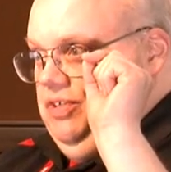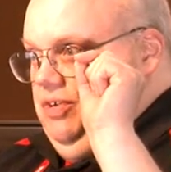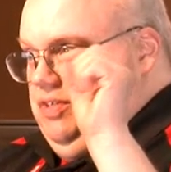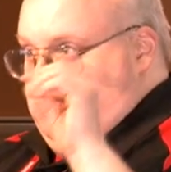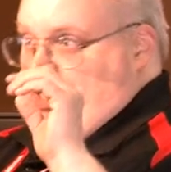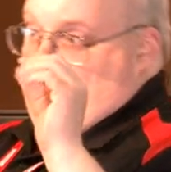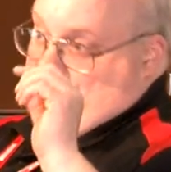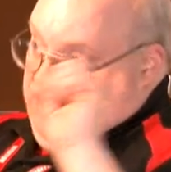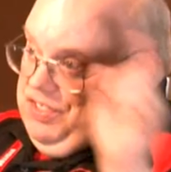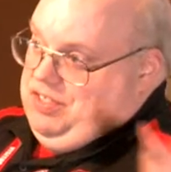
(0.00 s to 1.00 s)
so you can say
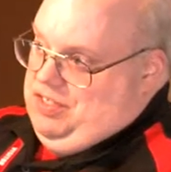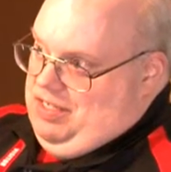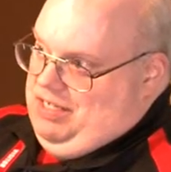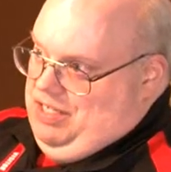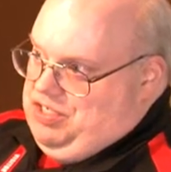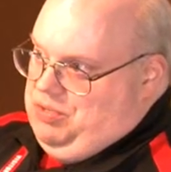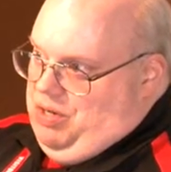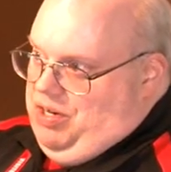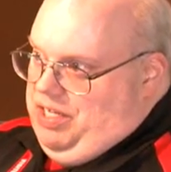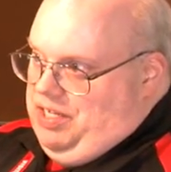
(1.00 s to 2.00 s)
this is the, this is
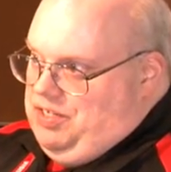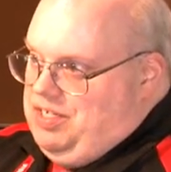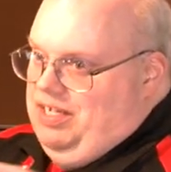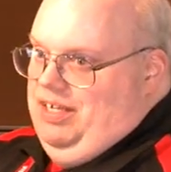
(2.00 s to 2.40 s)
where it is.